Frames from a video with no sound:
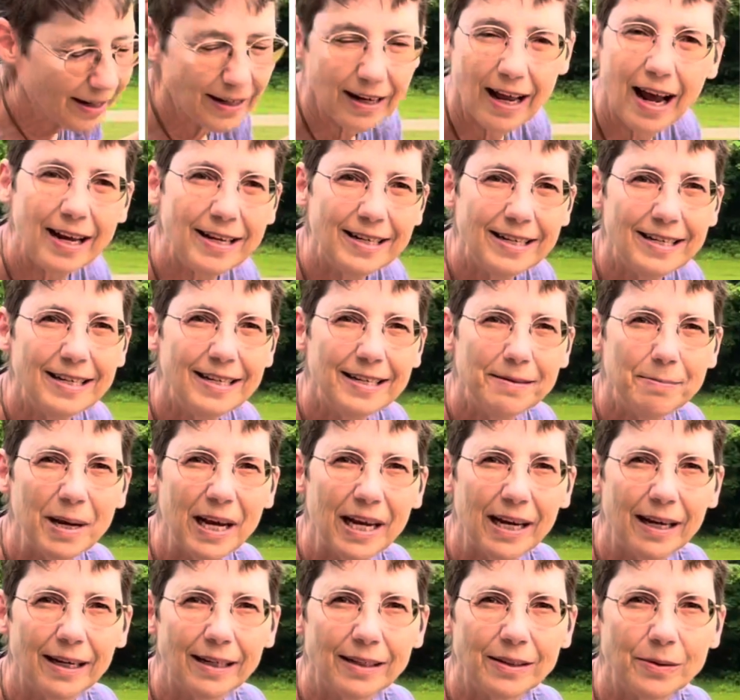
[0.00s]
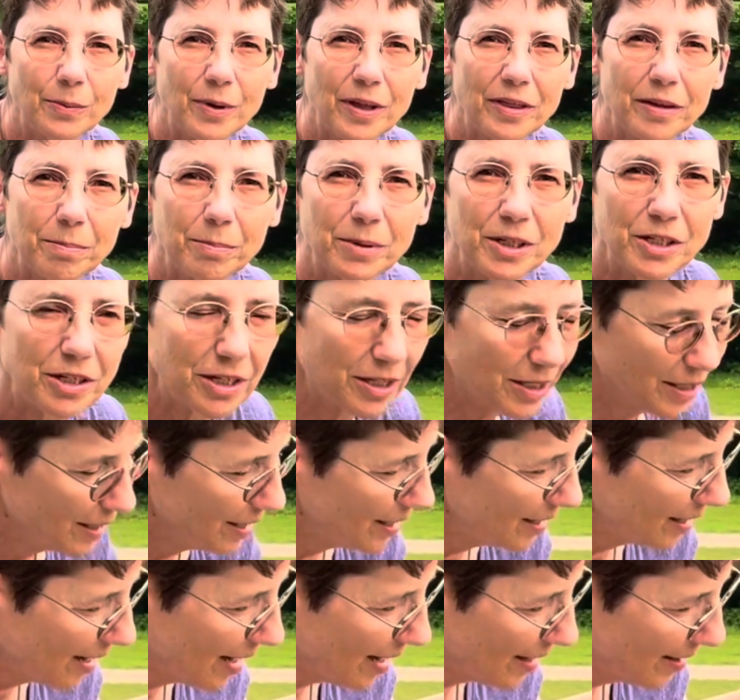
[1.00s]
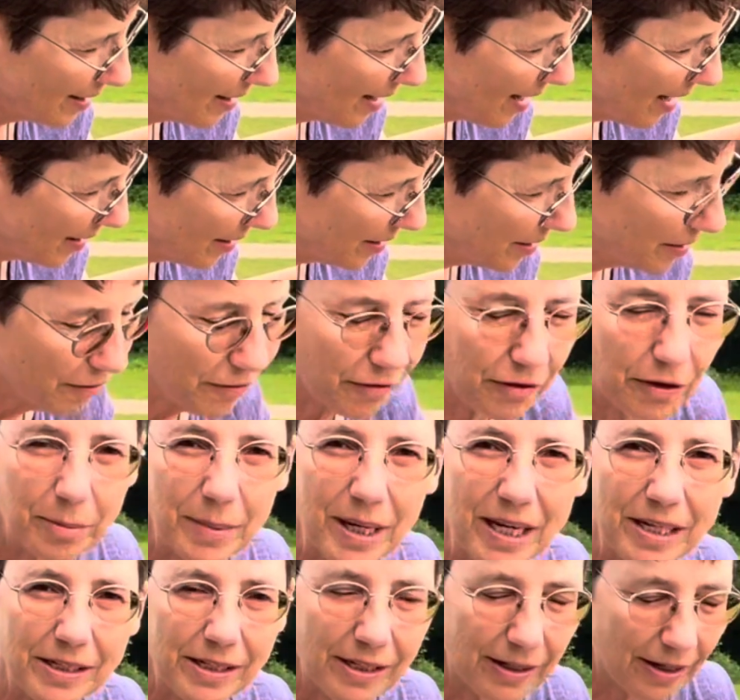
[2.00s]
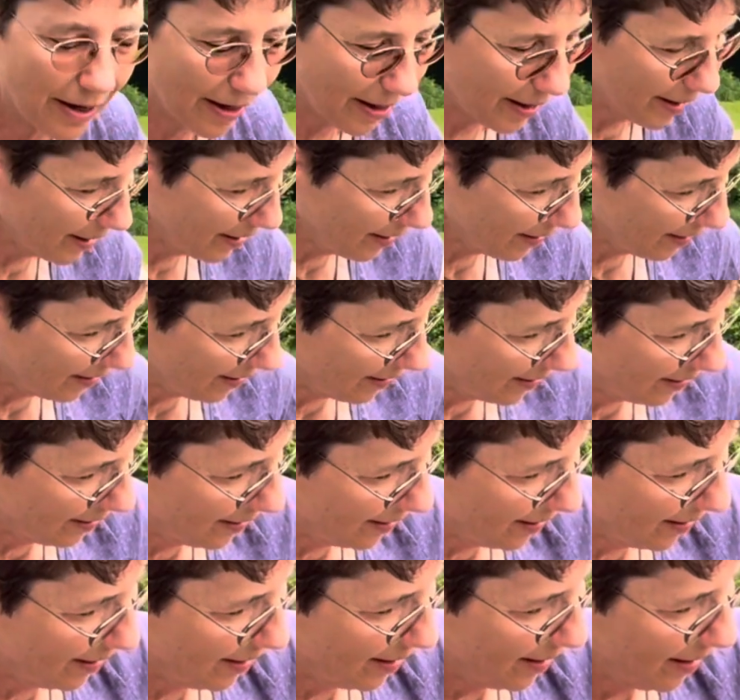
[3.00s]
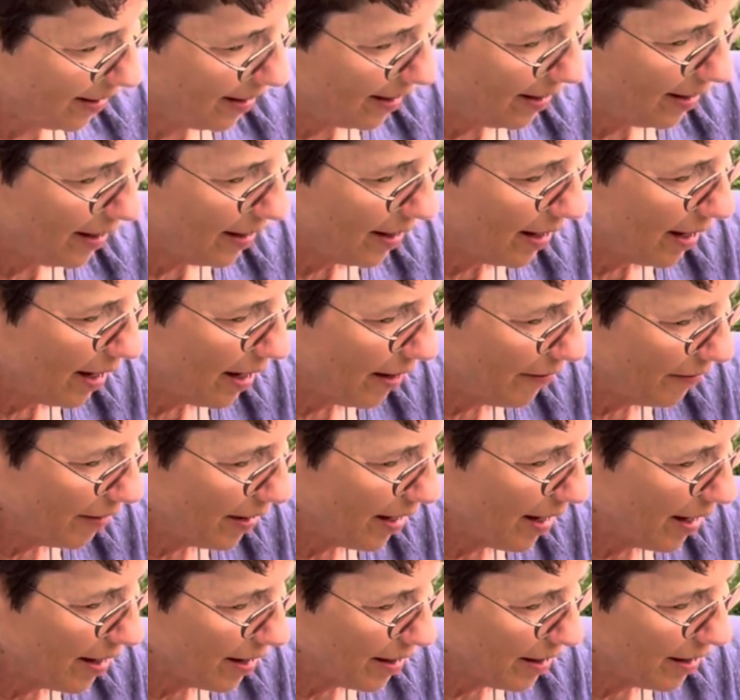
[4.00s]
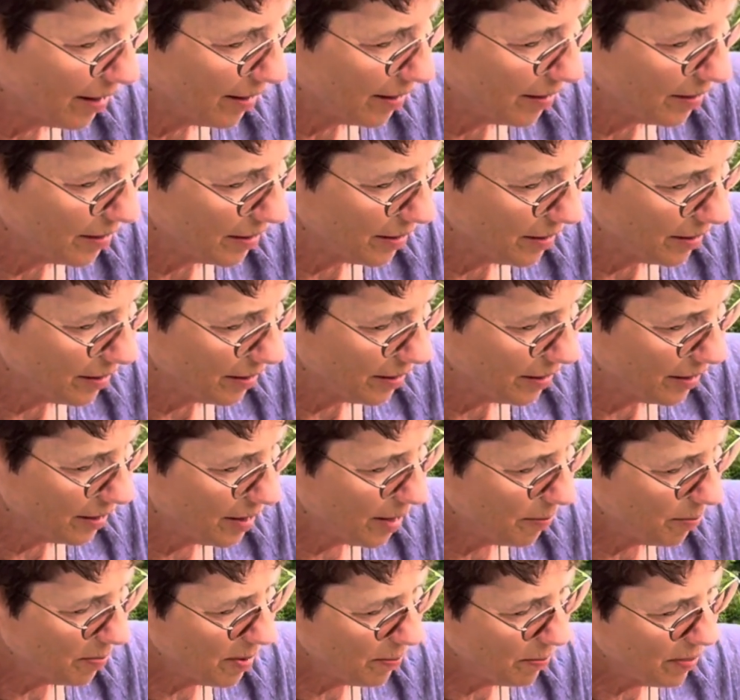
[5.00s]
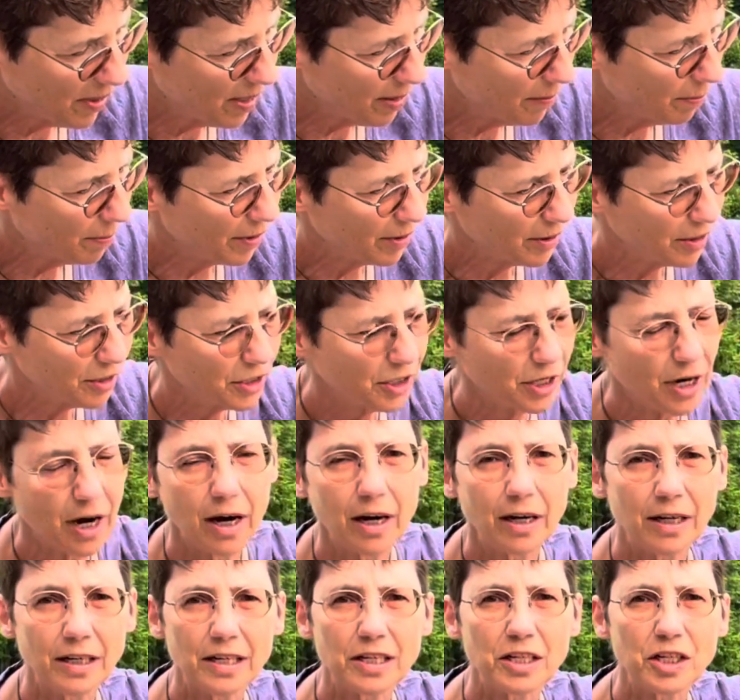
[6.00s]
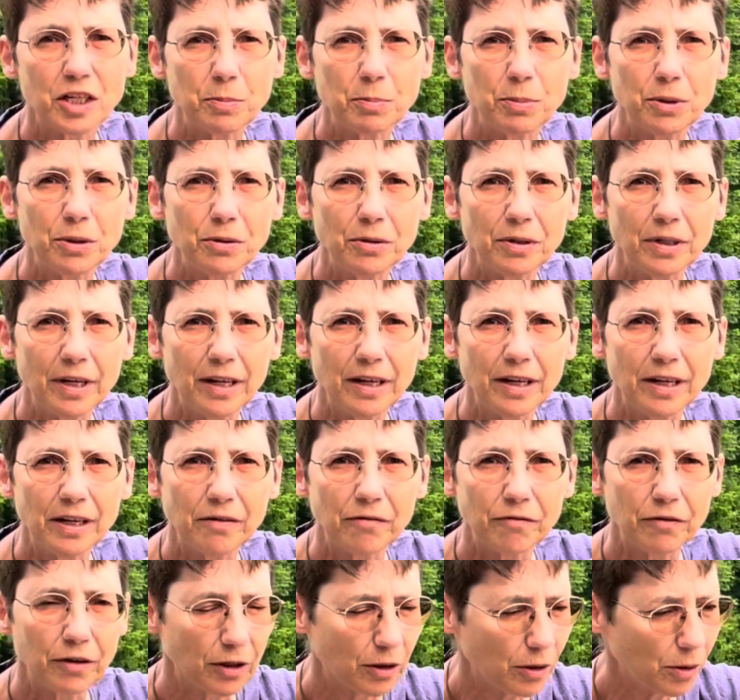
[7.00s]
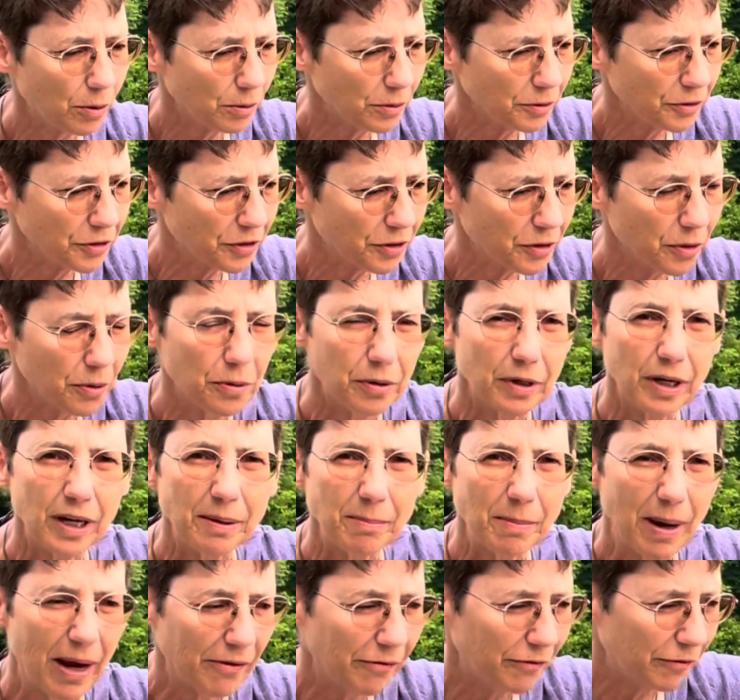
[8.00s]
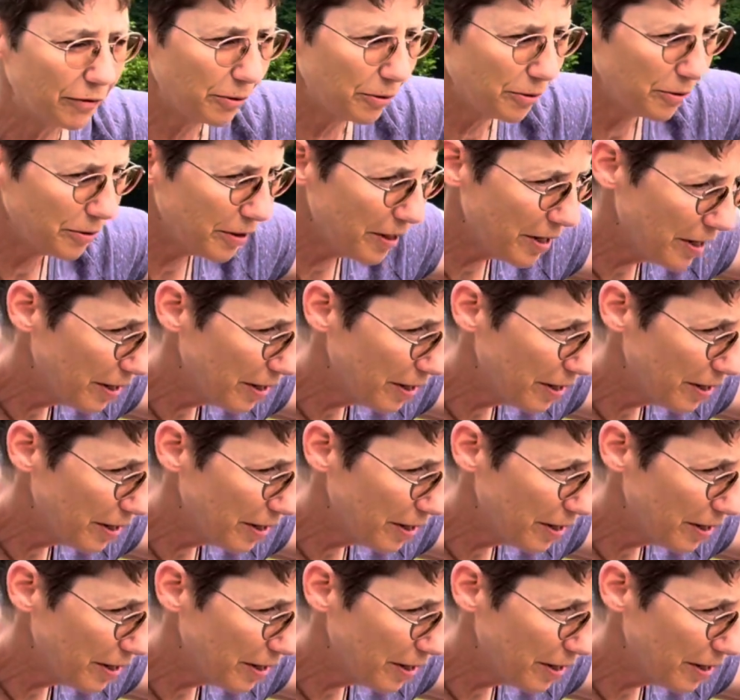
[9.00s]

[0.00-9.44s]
an ID band with emergency contact information on it. I've got a Skippy peanut butter jar and a spoon in it for cold soaking my food.